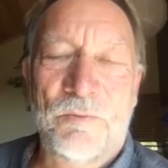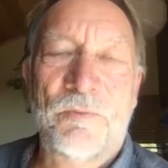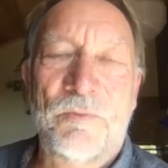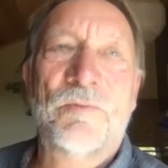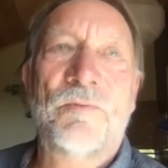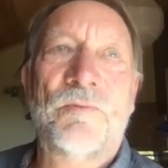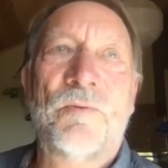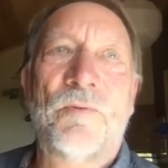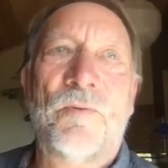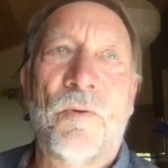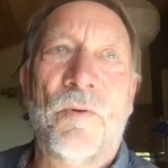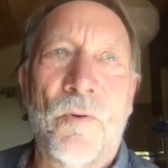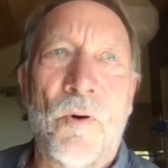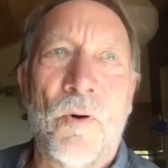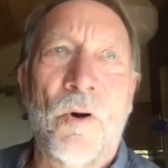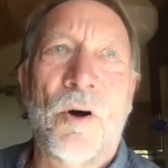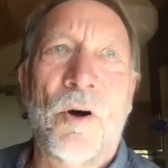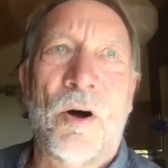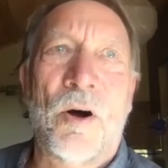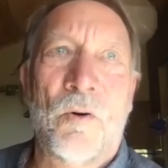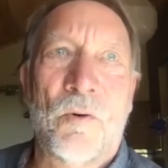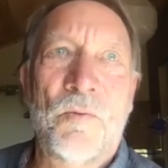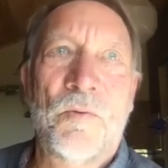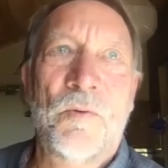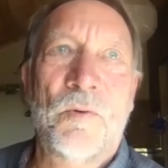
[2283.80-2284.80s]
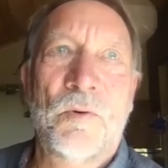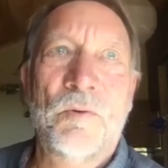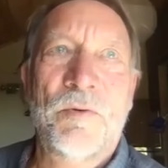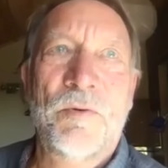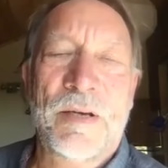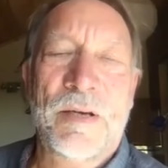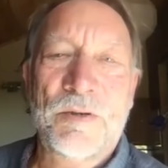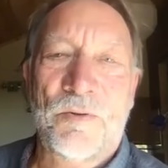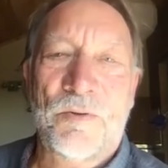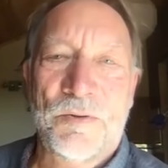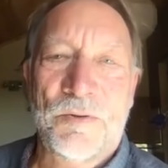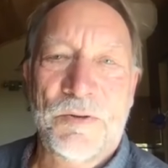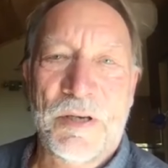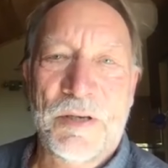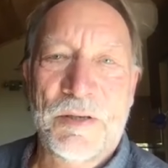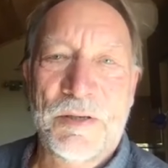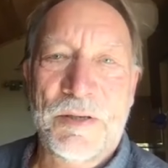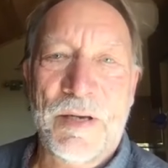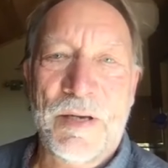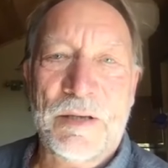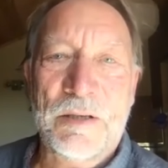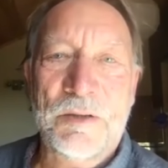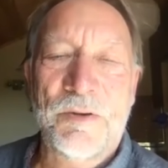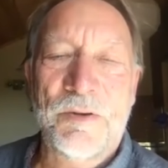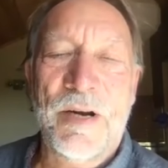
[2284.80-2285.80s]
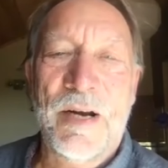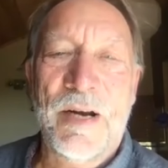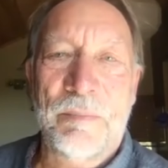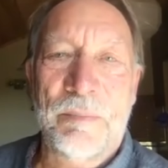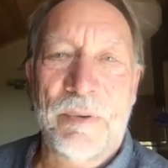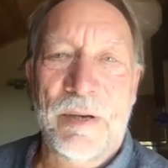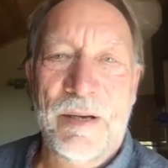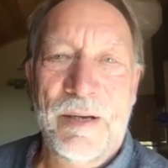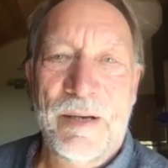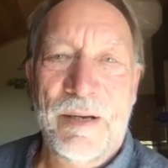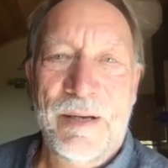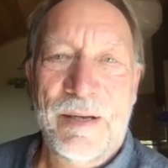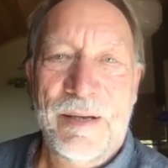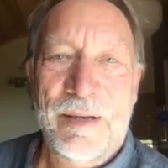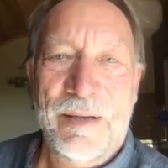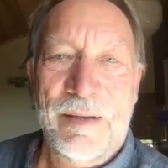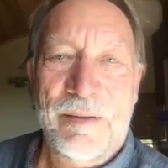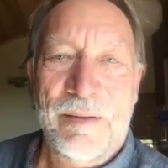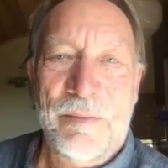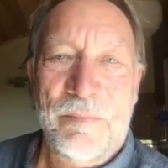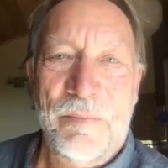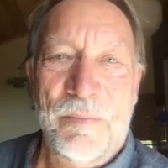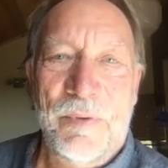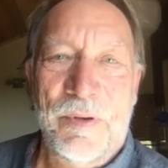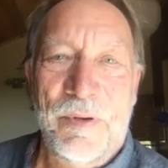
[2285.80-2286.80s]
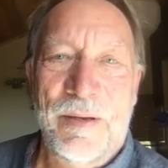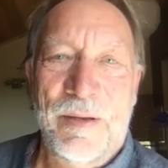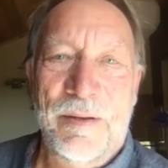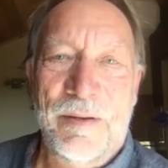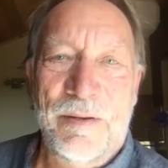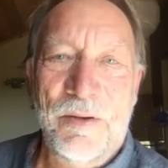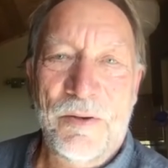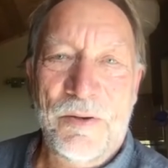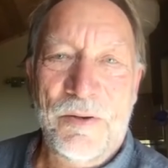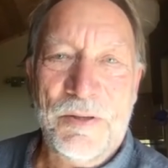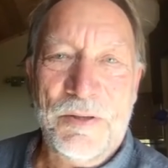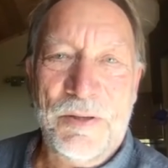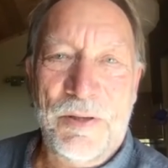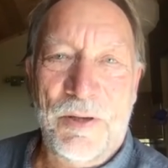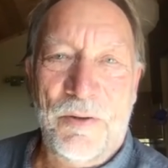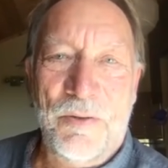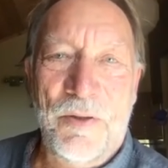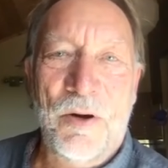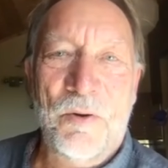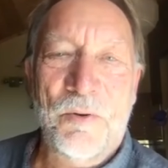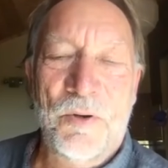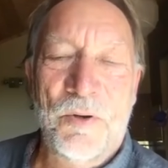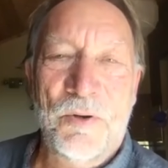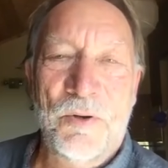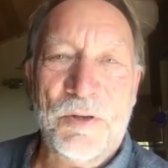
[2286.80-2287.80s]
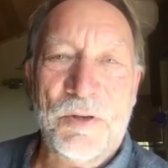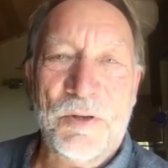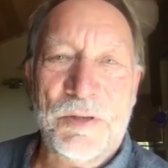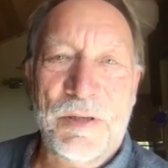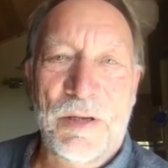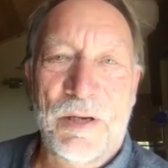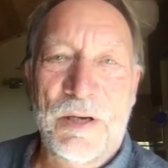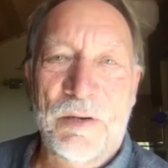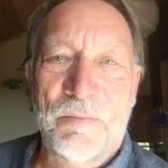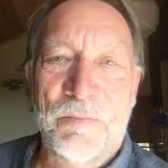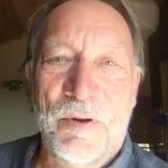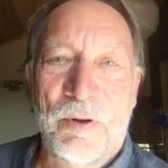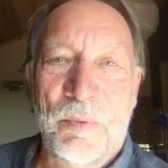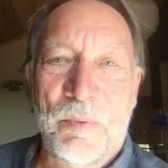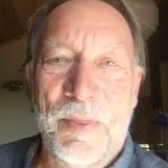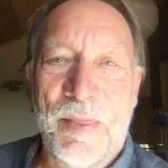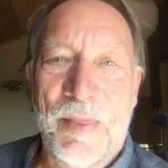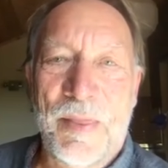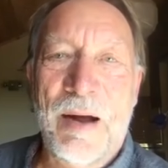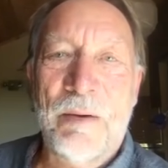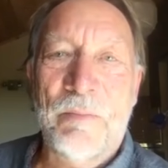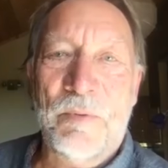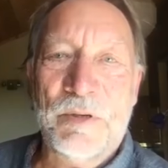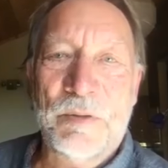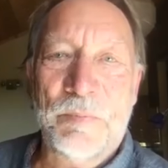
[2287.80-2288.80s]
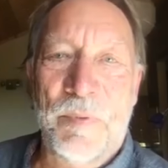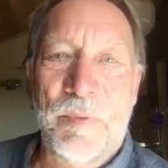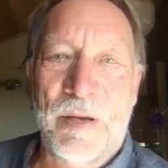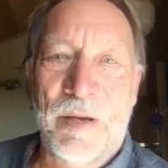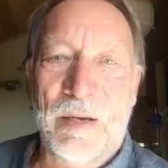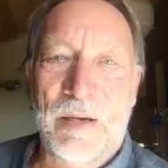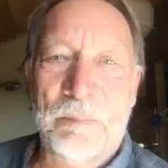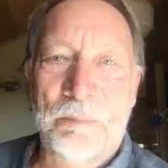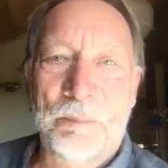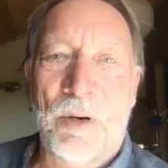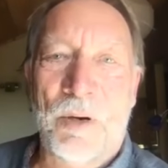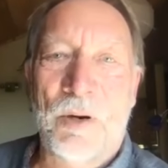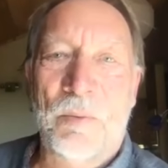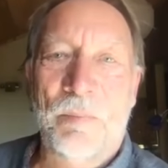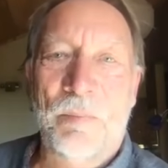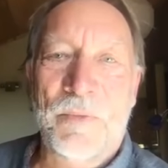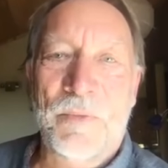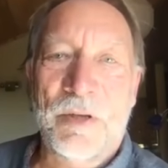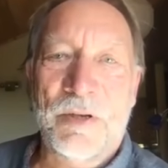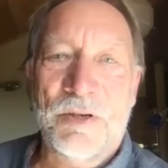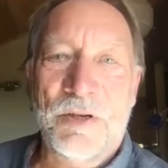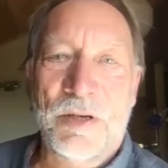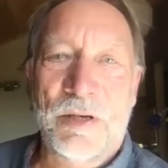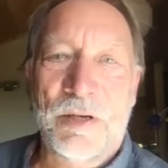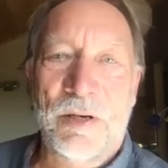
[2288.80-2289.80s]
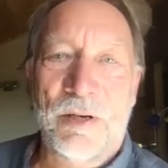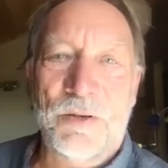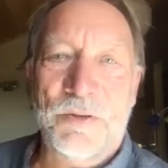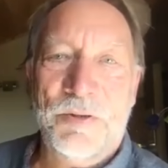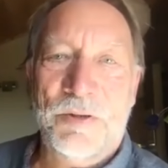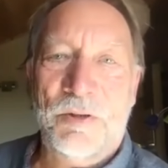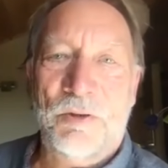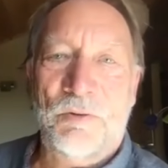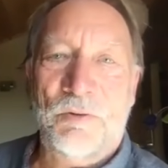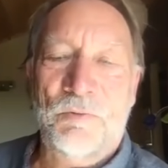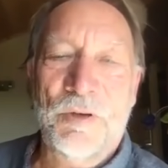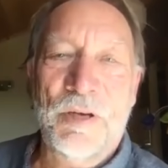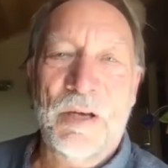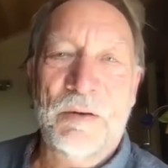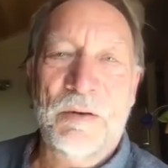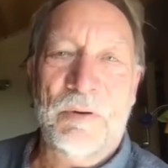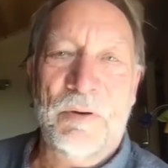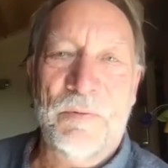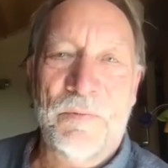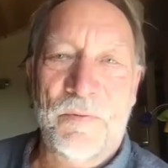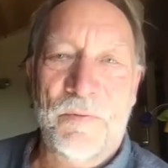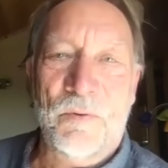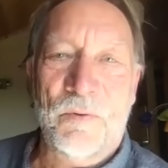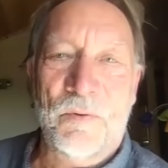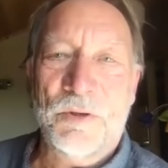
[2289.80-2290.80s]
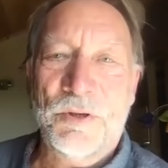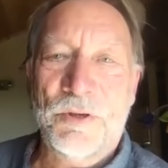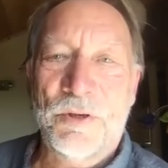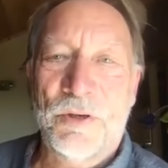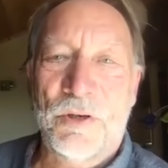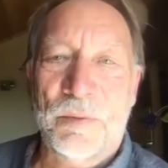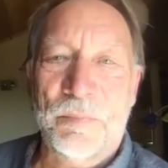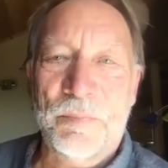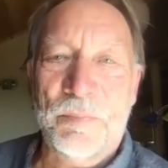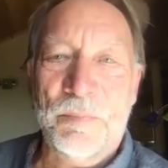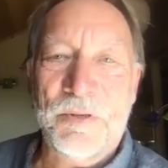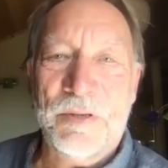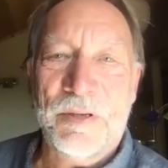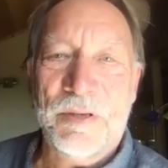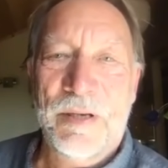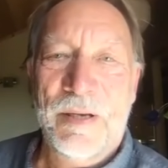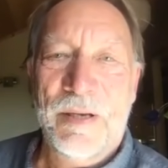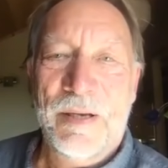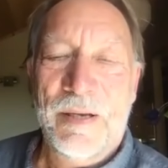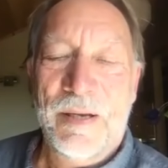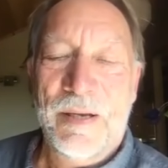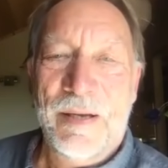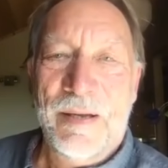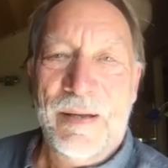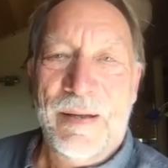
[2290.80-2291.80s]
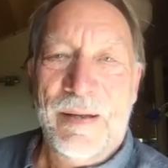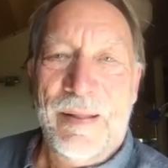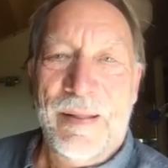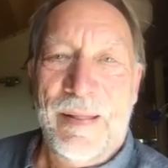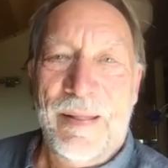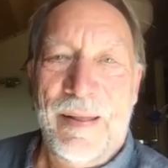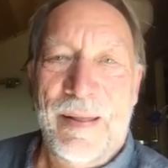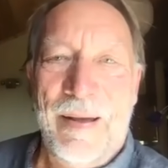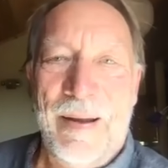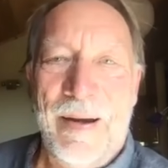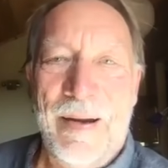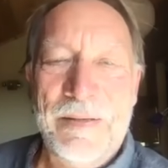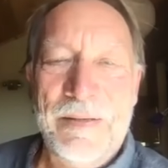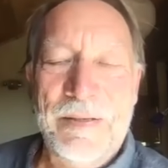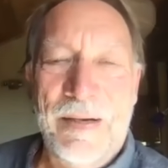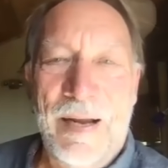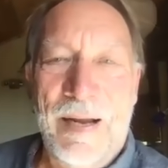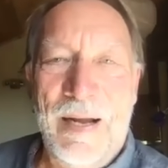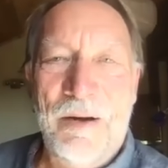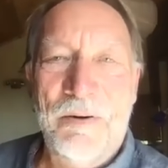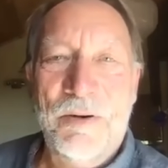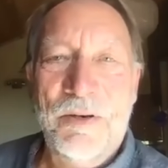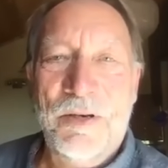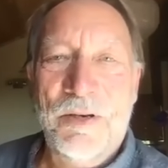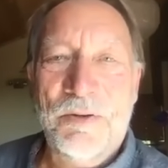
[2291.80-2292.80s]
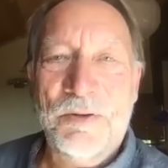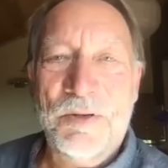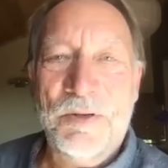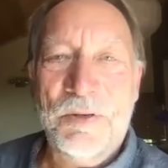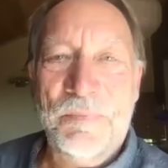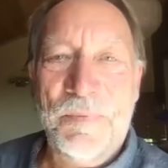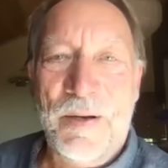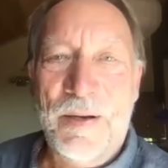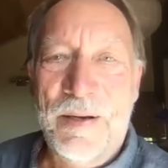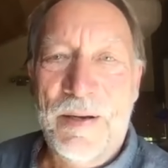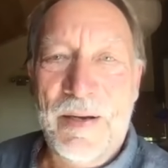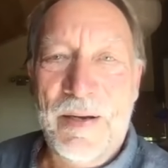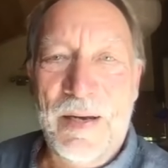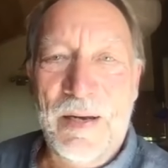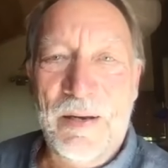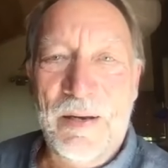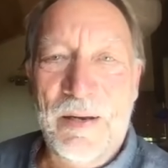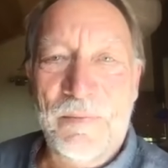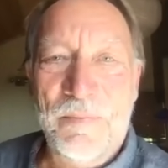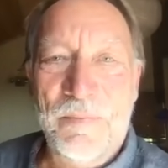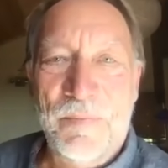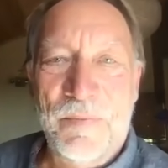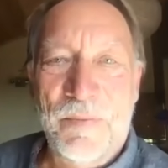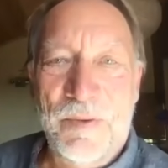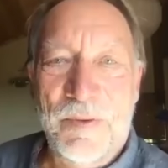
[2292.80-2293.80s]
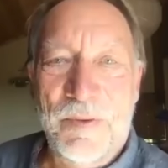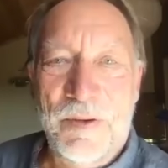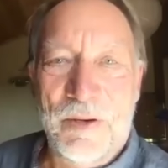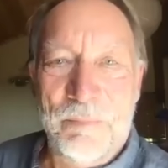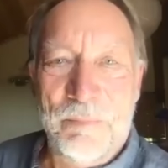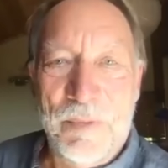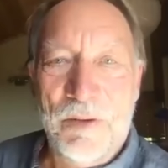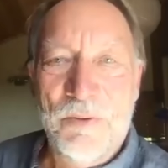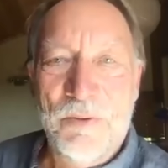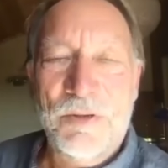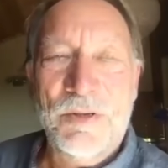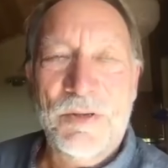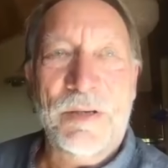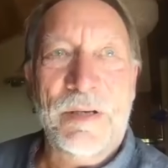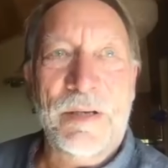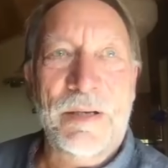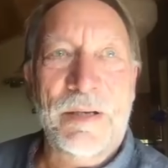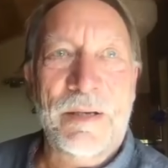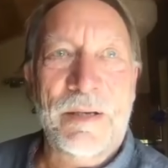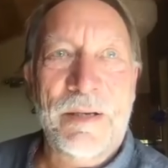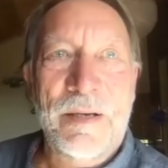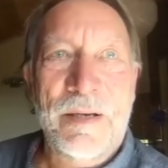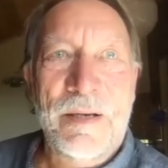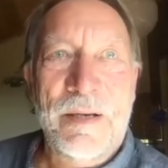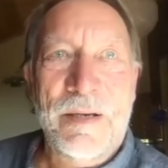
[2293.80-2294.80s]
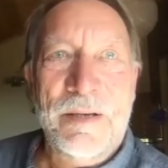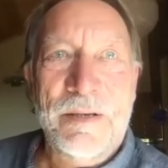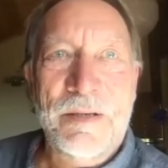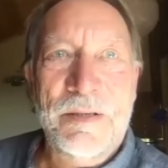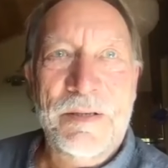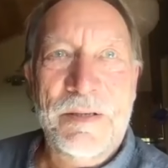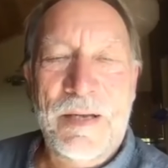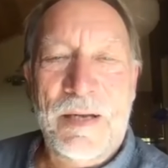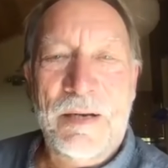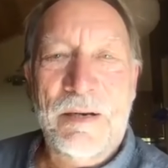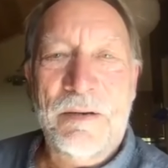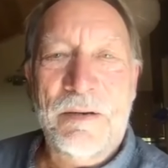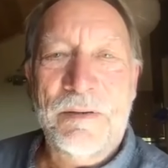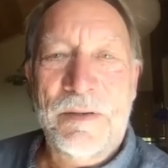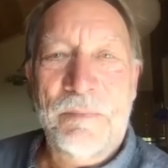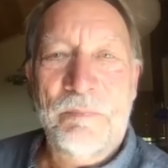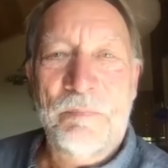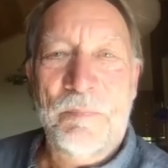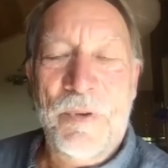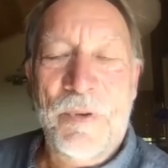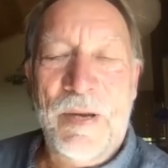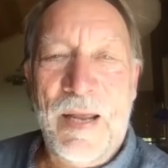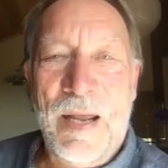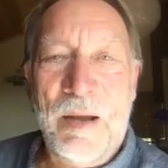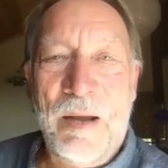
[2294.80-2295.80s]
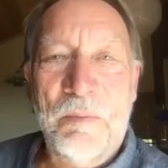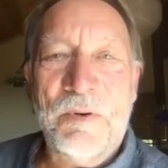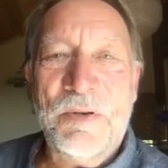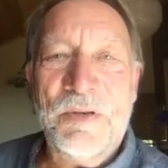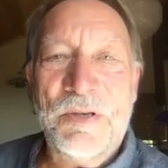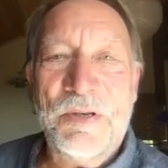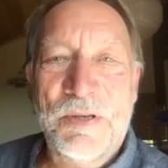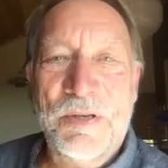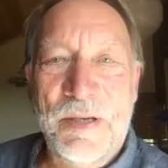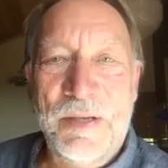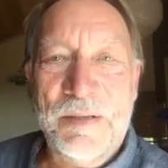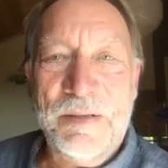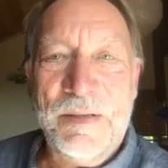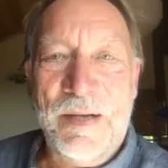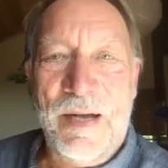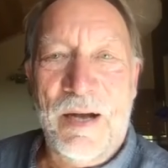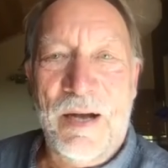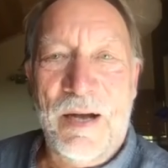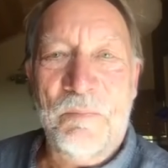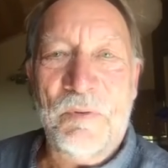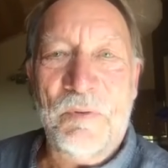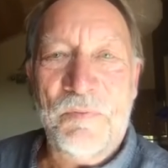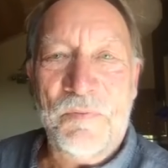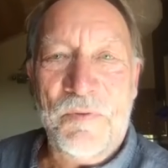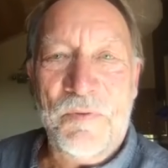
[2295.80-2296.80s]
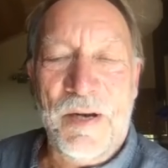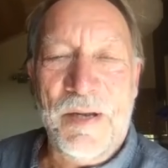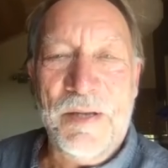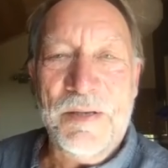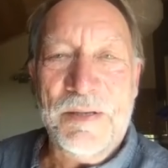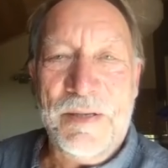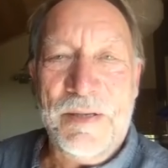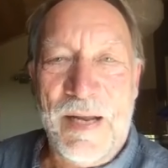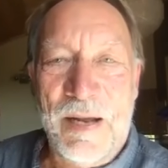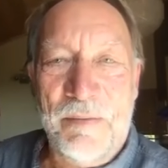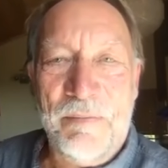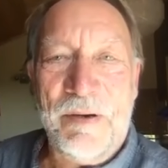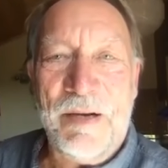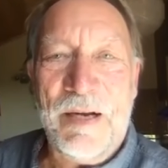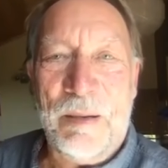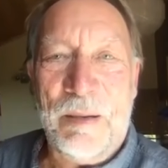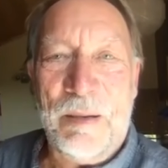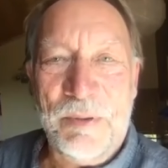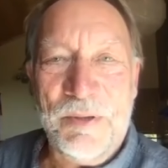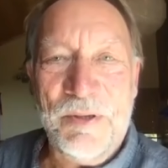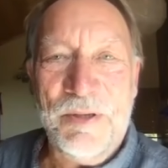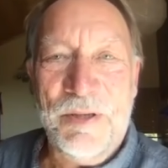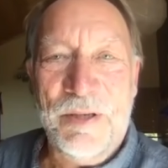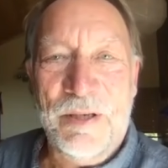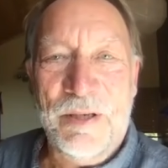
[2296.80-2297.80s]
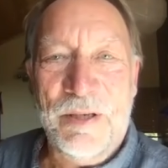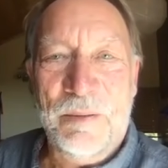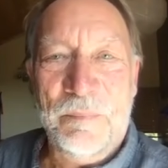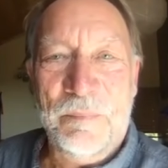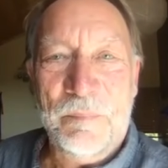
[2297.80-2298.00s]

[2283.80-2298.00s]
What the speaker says: 4 Whole Food restaurants in Zagreb, in the old Yugoslavia, when that was being bombed, and she lost 3 of her 4 shops. And I said, how did you survive, emotionally? She said, being able to sit down with friends and have a cup of tea.